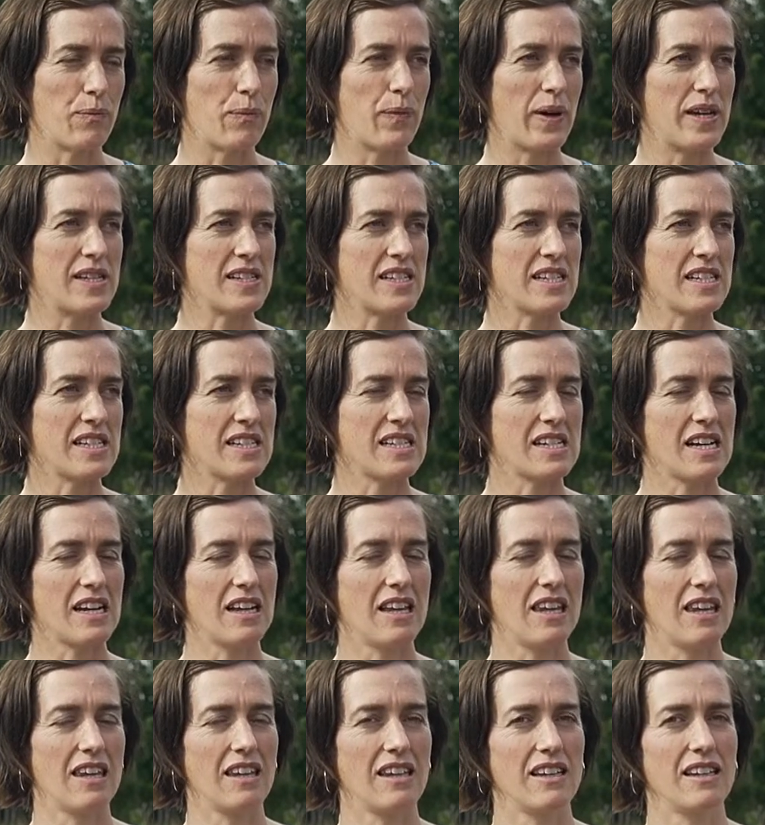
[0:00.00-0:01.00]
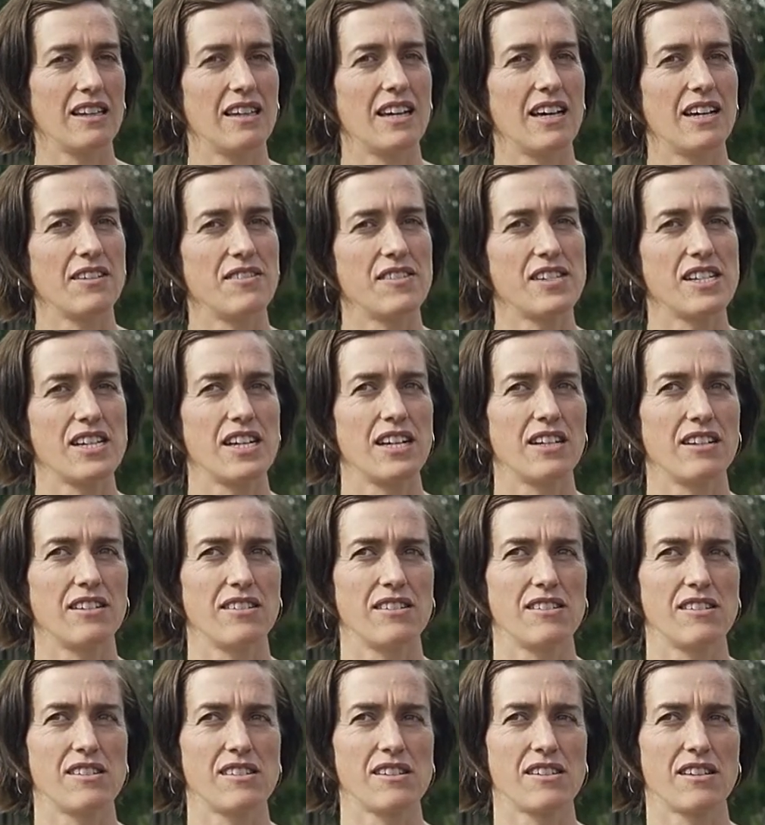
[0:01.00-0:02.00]
peasant style
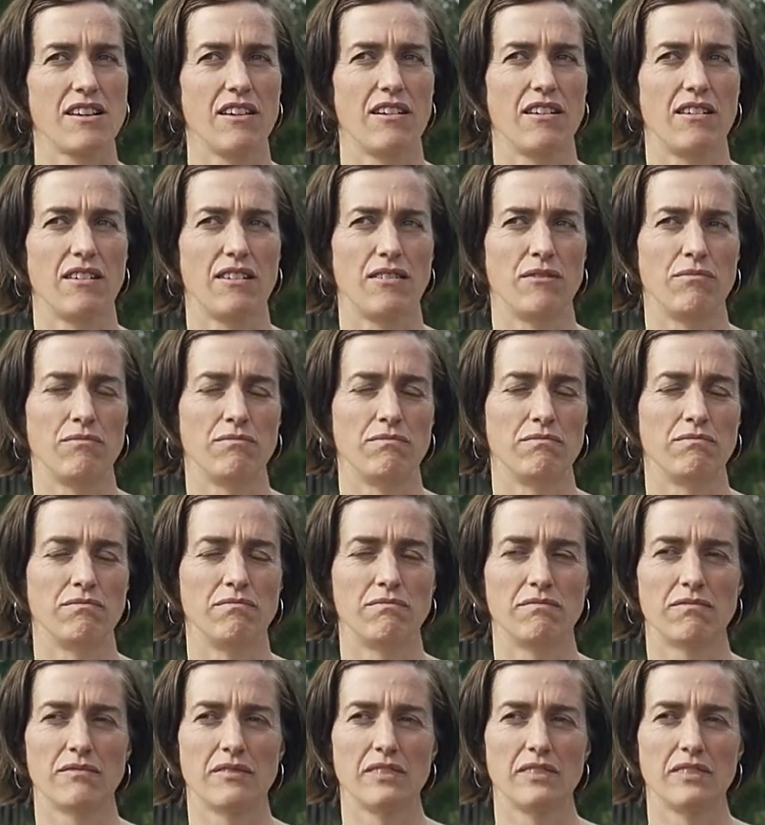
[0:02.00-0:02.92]
lifestyles, um,